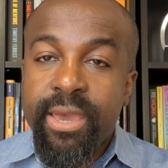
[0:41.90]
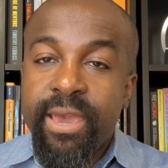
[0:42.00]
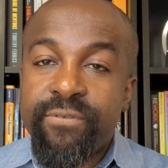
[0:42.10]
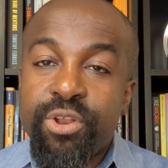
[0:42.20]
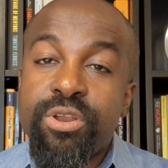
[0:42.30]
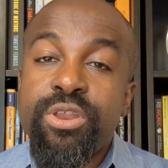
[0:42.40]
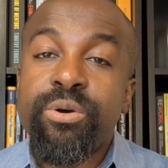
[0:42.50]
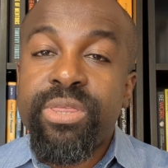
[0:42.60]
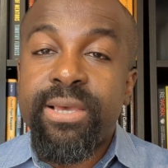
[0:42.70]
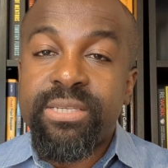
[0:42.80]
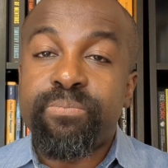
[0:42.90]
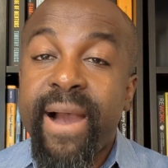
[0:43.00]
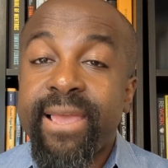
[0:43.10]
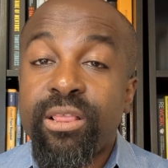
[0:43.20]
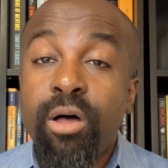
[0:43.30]
If you don't know this,
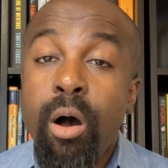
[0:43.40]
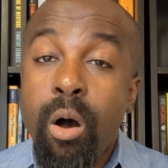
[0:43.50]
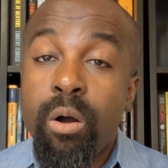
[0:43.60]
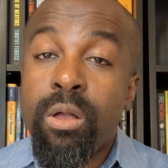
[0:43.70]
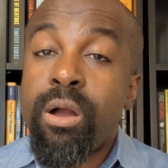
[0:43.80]
by law,